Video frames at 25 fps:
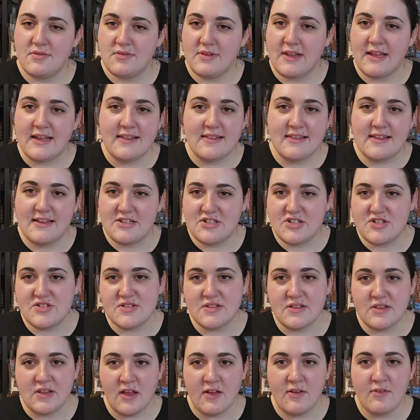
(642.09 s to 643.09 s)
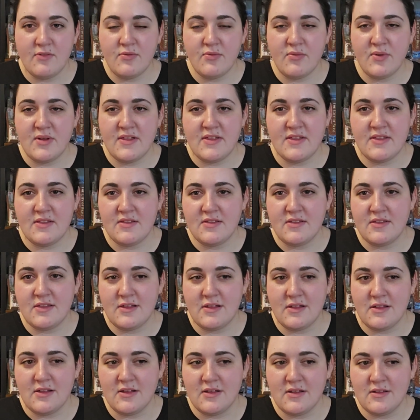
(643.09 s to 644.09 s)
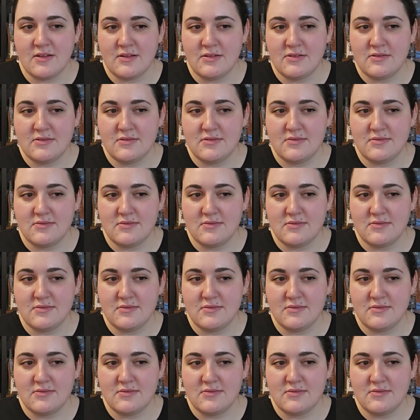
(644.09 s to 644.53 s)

like, think she's in love with the